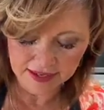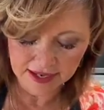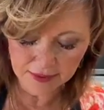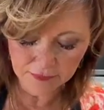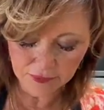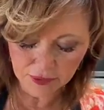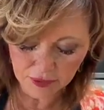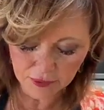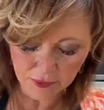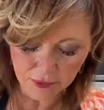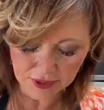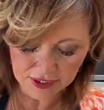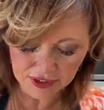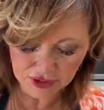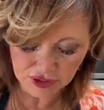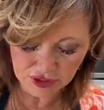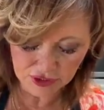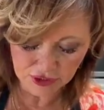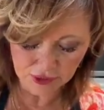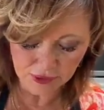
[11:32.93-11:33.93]
And then we're
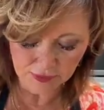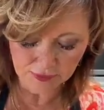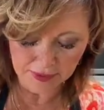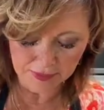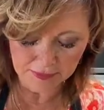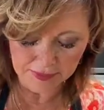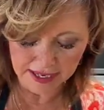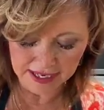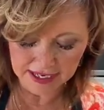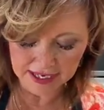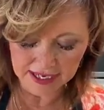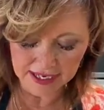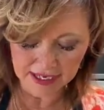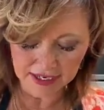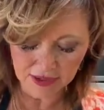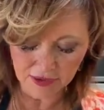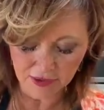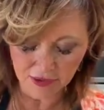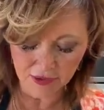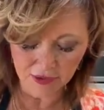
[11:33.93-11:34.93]
going to be
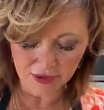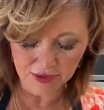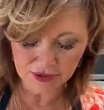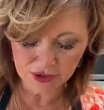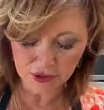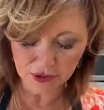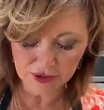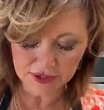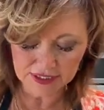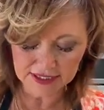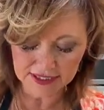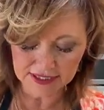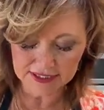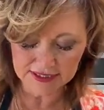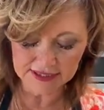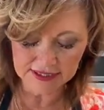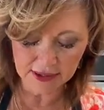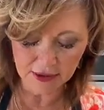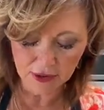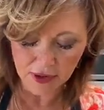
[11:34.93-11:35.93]
making our
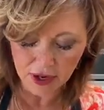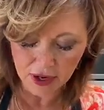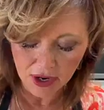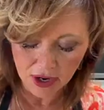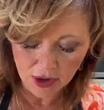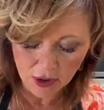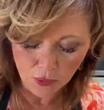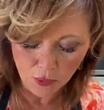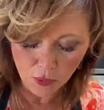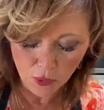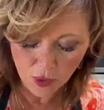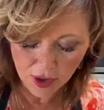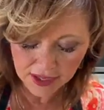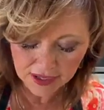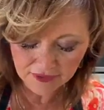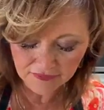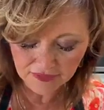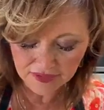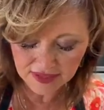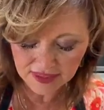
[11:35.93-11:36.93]
tortillas. Now,
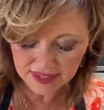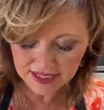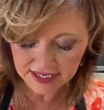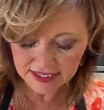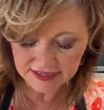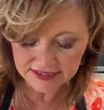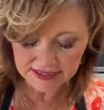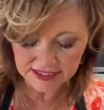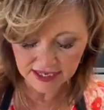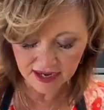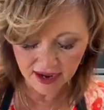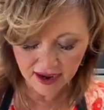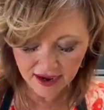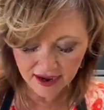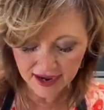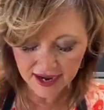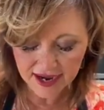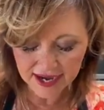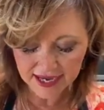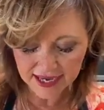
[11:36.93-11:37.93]
one of the things that
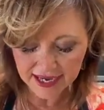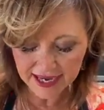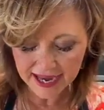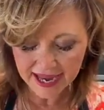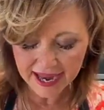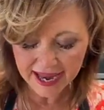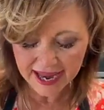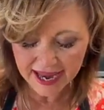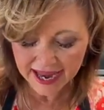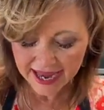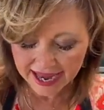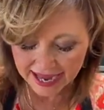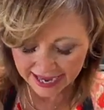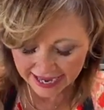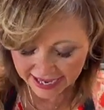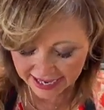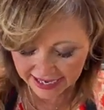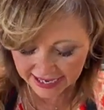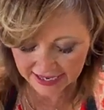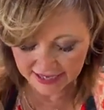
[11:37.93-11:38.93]
I
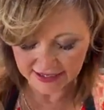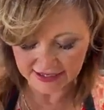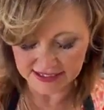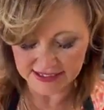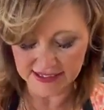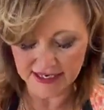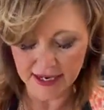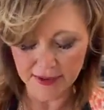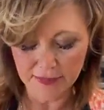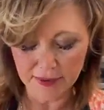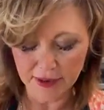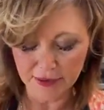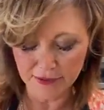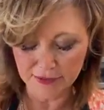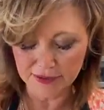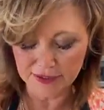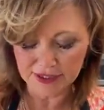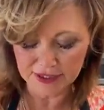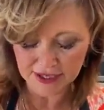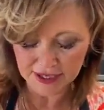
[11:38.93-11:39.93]
hate
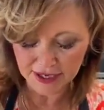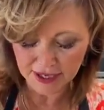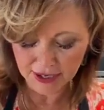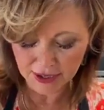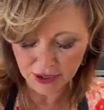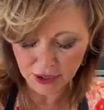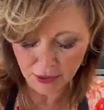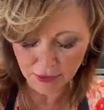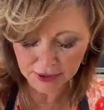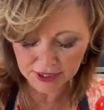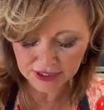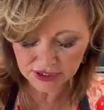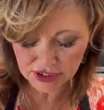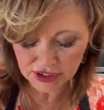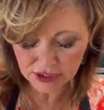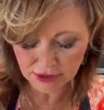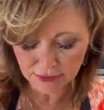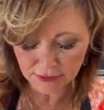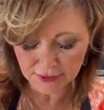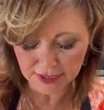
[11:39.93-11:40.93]
about going
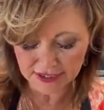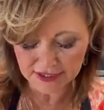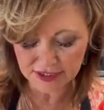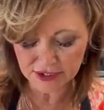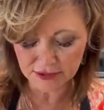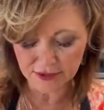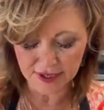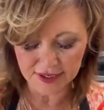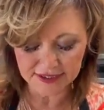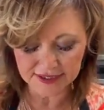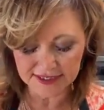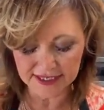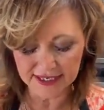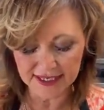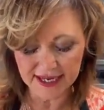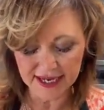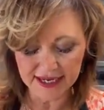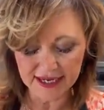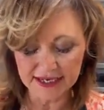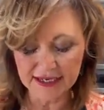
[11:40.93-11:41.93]
to restaurants
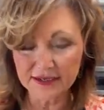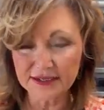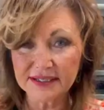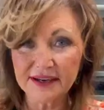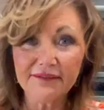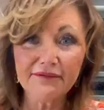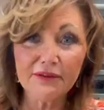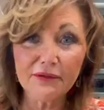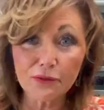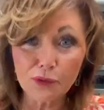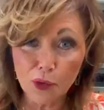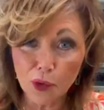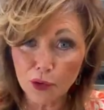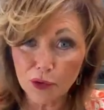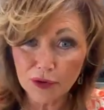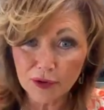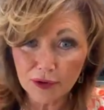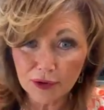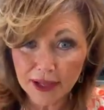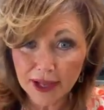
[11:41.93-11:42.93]
and getting different
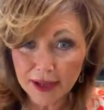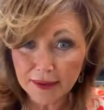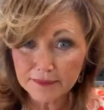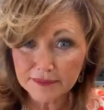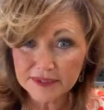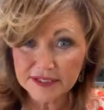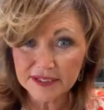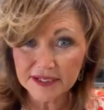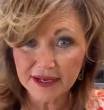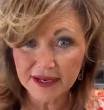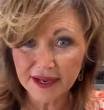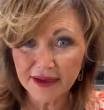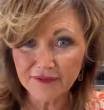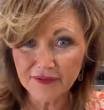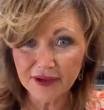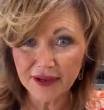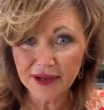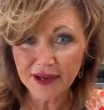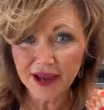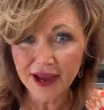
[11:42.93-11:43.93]
roll-ups, I
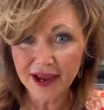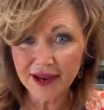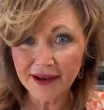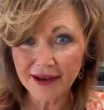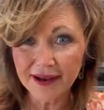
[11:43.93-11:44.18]
mean,